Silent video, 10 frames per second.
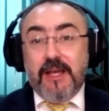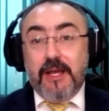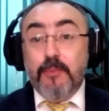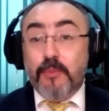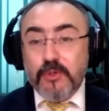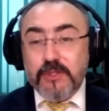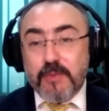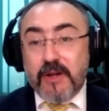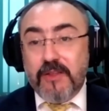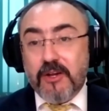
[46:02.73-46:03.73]
imposed
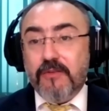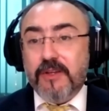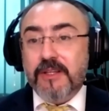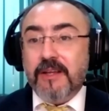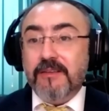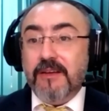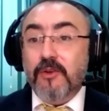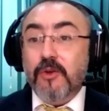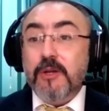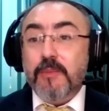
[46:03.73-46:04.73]
by the
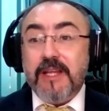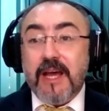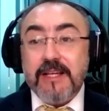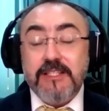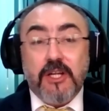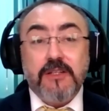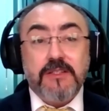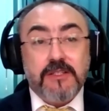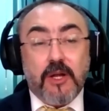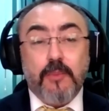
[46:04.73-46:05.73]
COVID-19, UNIMED has not
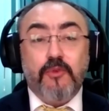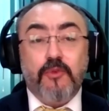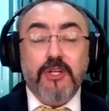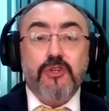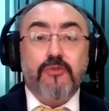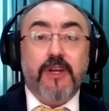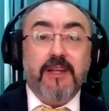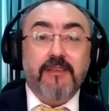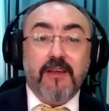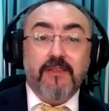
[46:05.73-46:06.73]
stopped
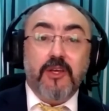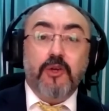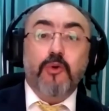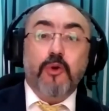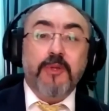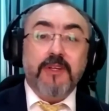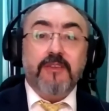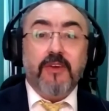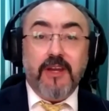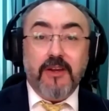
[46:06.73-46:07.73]
rejuvenating the
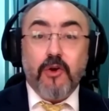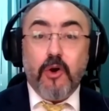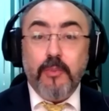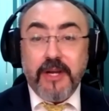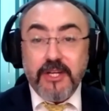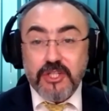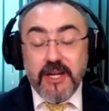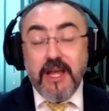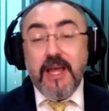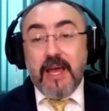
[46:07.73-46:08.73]
Euro-Mediterranean cooperation
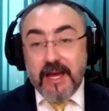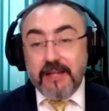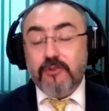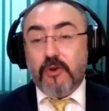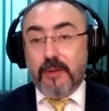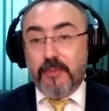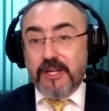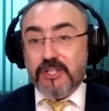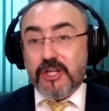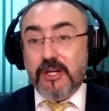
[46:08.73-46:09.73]
and
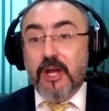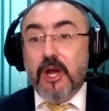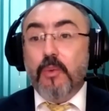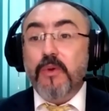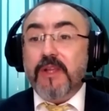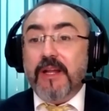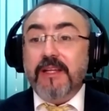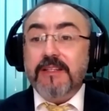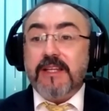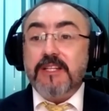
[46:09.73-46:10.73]
collaboration, with the
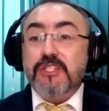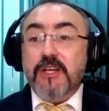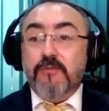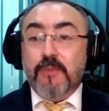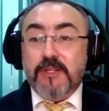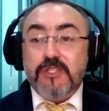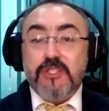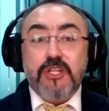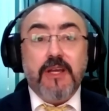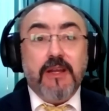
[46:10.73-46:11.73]
latest achievement
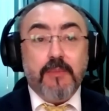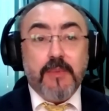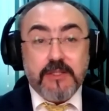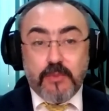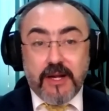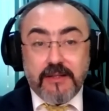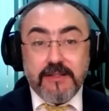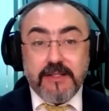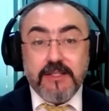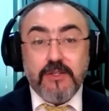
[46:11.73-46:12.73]
sharing best
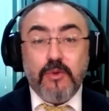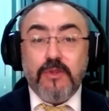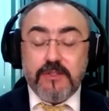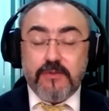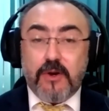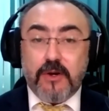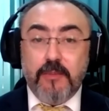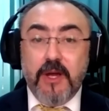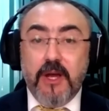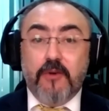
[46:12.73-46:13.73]
practices through this forum
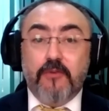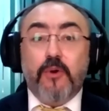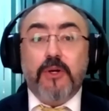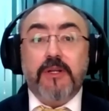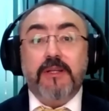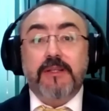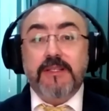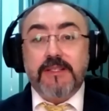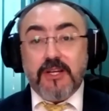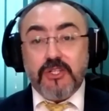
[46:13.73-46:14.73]
for
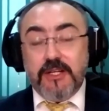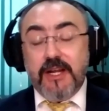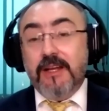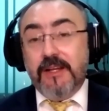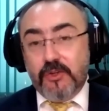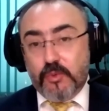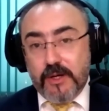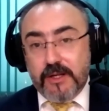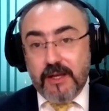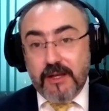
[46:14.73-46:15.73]
discussion and
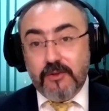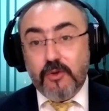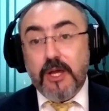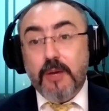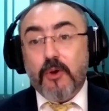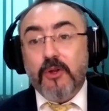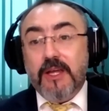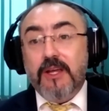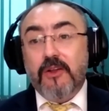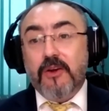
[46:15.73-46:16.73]
networking to keep on
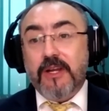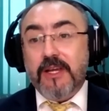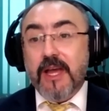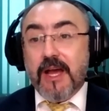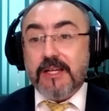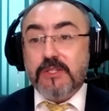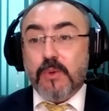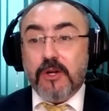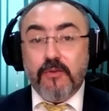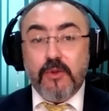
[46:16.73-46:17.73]
e-learning as
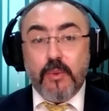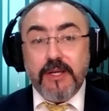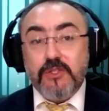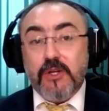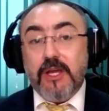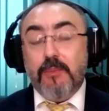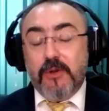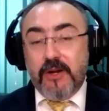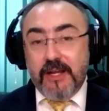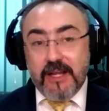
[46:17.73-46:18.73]
one of the ways to keep
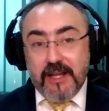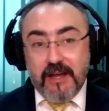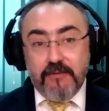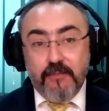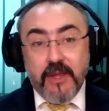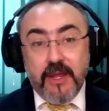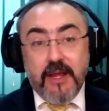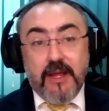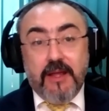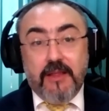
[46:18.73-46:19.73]
learning alive.
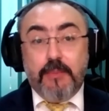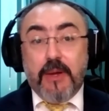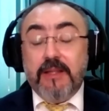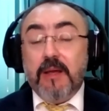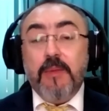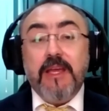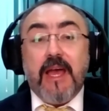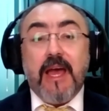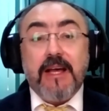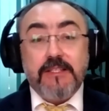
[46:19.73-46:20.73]
The pandemic
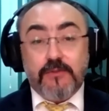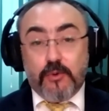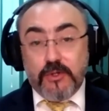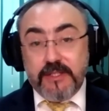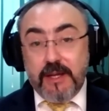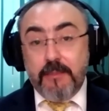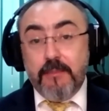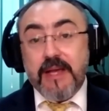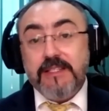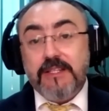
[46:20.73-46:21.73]
has forced a
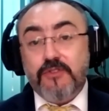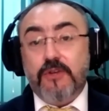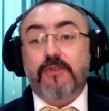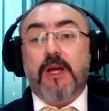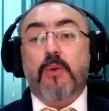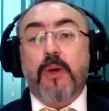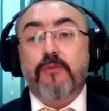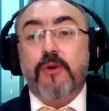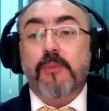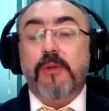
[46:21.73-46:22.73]
massive shift away
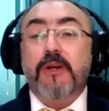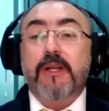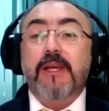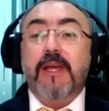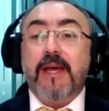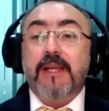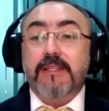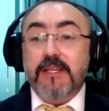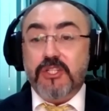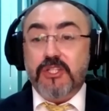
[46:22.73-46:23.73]
from learning and
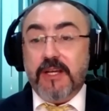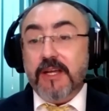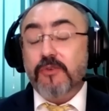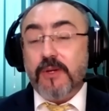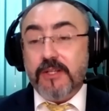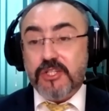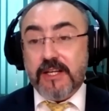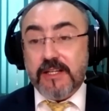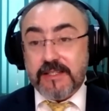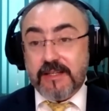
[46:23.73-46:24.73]
teaching in
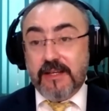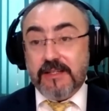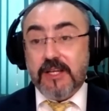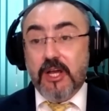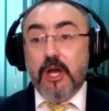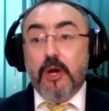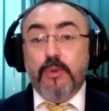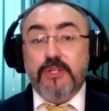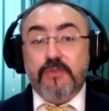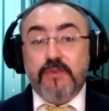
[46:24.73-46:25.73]
traditional settings,
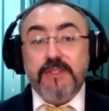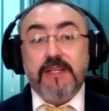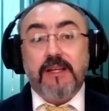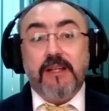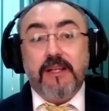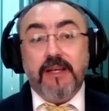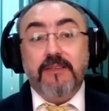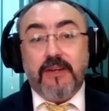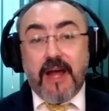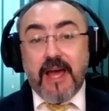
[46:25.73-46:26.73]
which physical
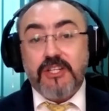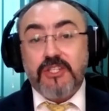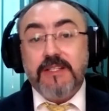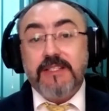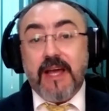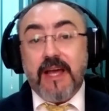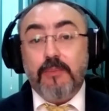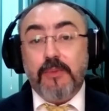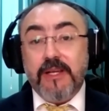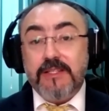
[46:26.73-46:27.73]
interactions and
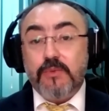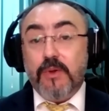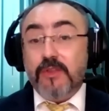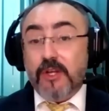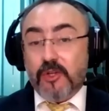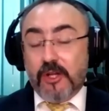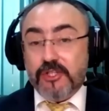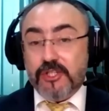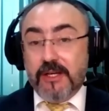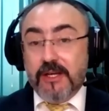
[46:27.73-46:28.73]
replaced with
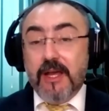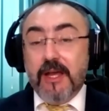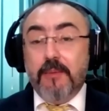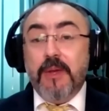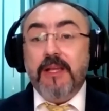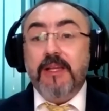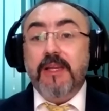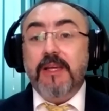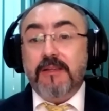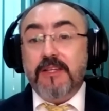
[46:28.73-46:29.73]
technology,
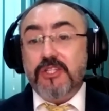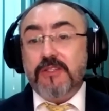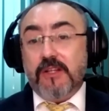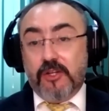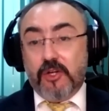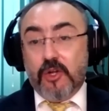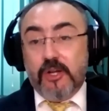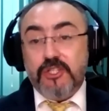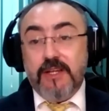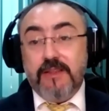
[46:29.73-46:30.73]
mainly digital
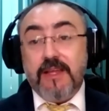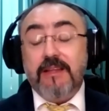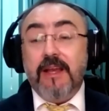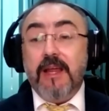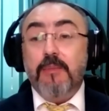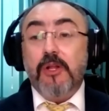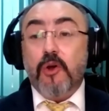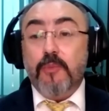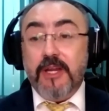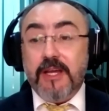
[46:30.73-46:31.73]
technology that enable
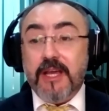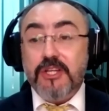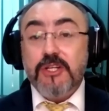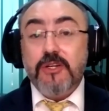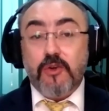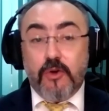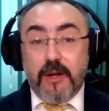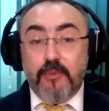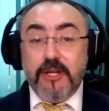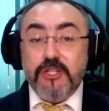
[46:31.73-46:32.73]
communication,
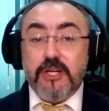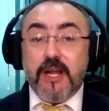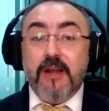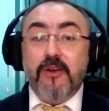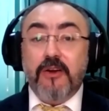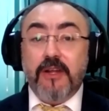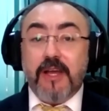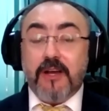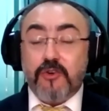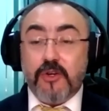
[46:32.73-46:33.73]
collaboration, and learning
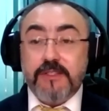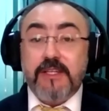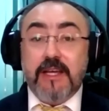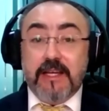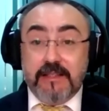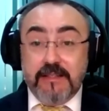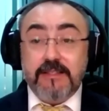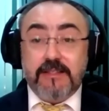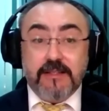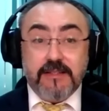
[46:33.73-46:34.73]
across
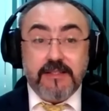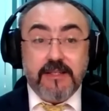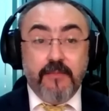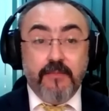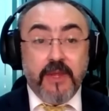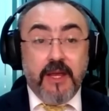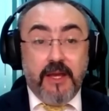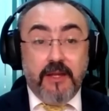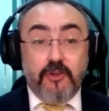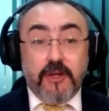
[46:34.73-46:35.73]
distance.
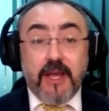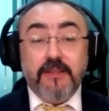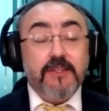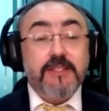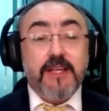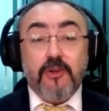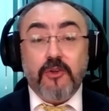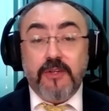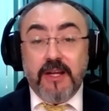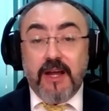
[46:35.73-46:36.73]
Educators
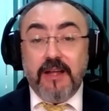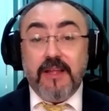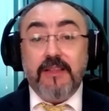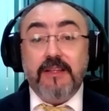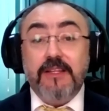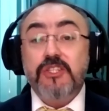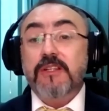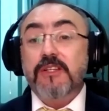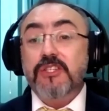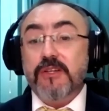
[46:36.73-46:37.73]
cannot deny that the
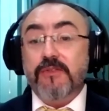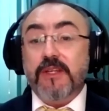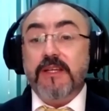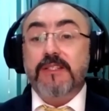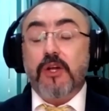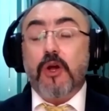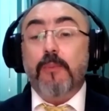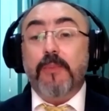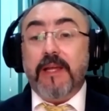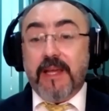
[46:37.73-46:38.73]
digital shift is a
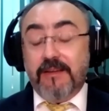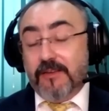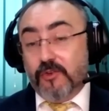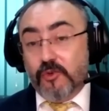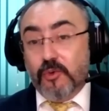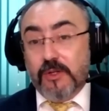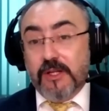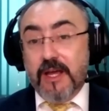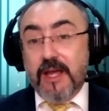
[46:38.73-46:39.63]
complicated tool,